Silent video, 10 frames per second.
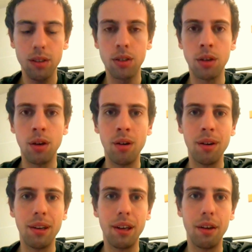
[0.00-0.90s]
So
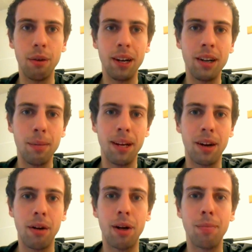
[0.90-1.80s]
we ended up at a
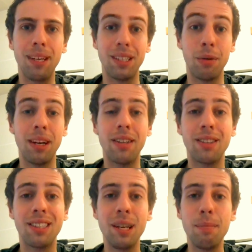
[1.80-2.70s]
karaoke place and we ended
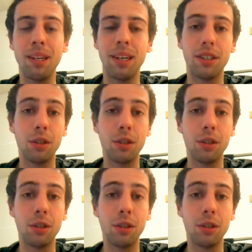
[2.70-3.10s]
up sleeping there.